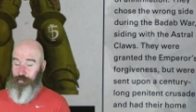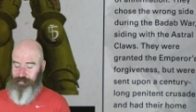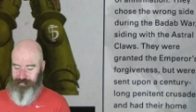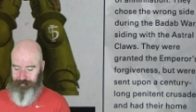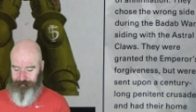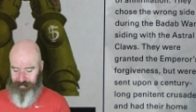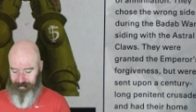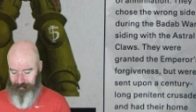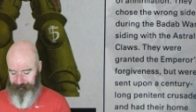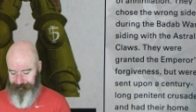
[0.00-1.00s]
Warriors.
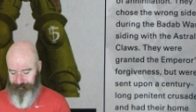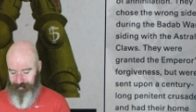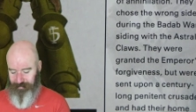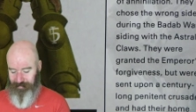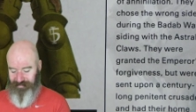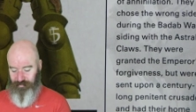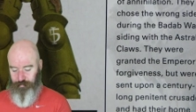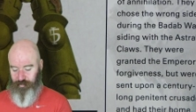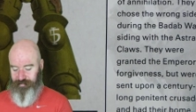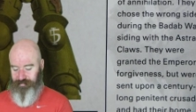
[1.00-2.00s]
The
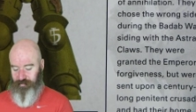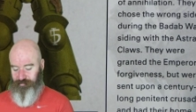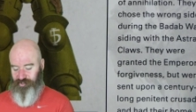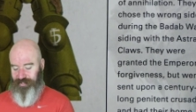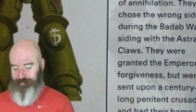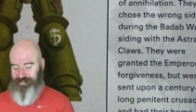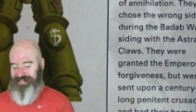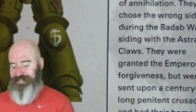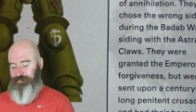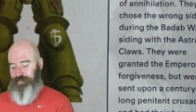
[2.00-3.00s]
Mantis Warriors are a chapter
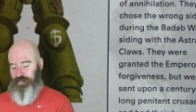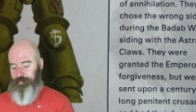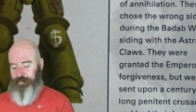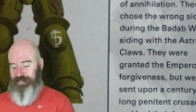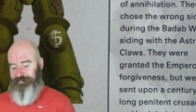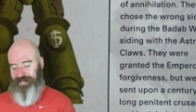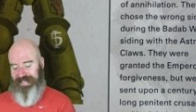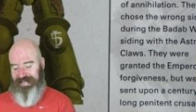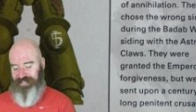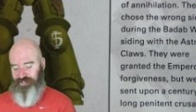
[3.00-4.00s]
teetering on the brink of
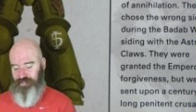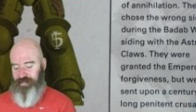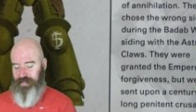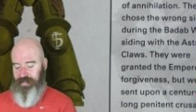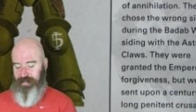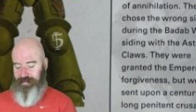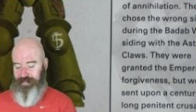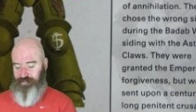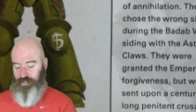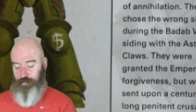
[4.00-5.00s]
annihilation.
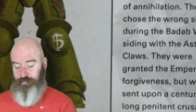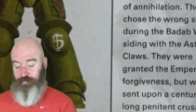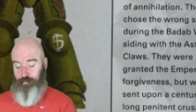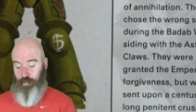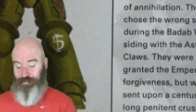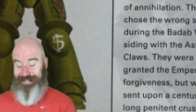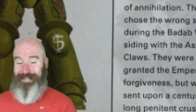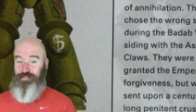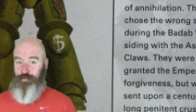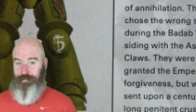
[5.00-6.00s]
They chose the wrong
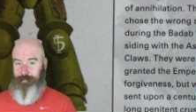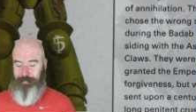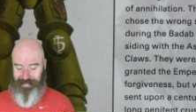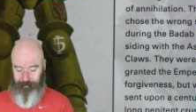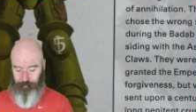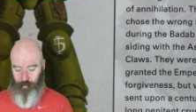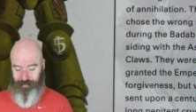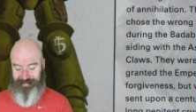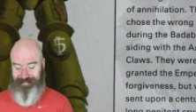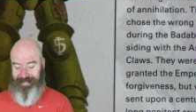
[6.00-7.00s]
side during the Badab
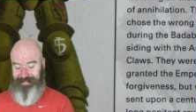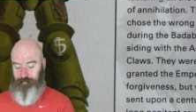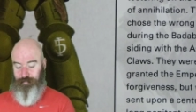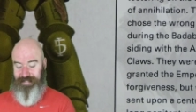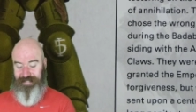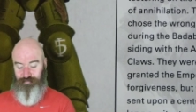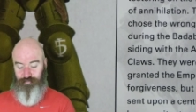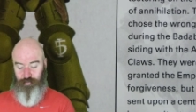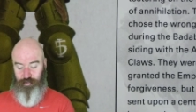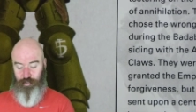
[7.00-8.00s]
War. They sided with the
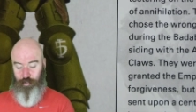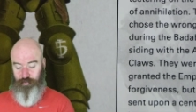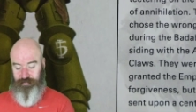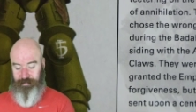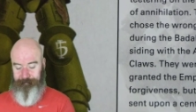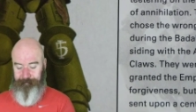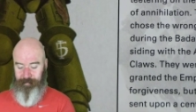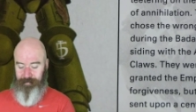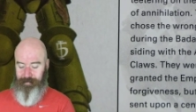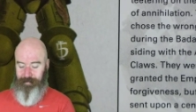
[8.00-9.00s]
Astral Claws.
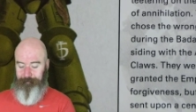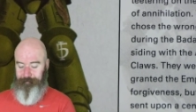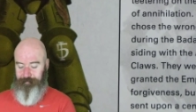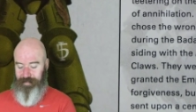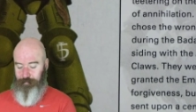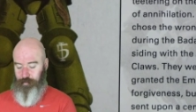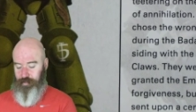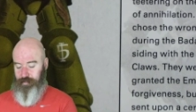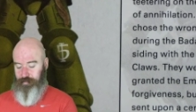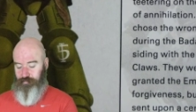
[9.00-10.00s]
They
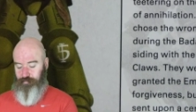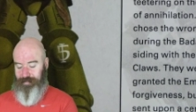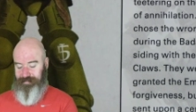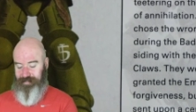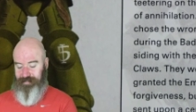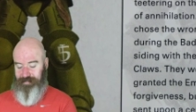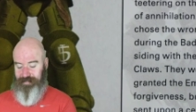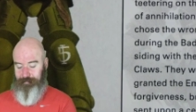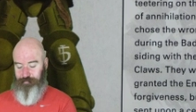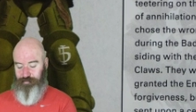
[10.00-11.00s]
were granted
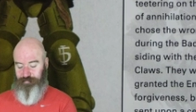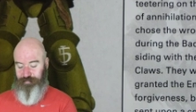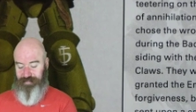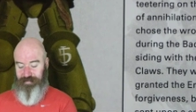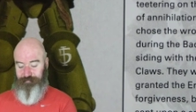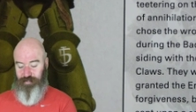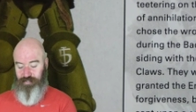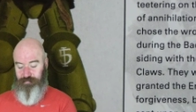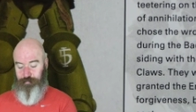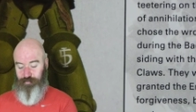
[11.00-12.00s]
the Emperor's
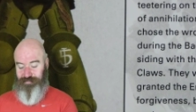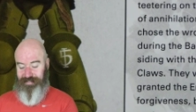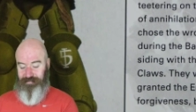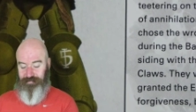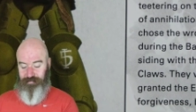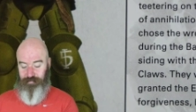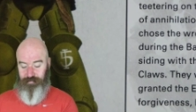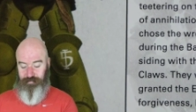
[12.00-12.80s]
forgiveness, but sent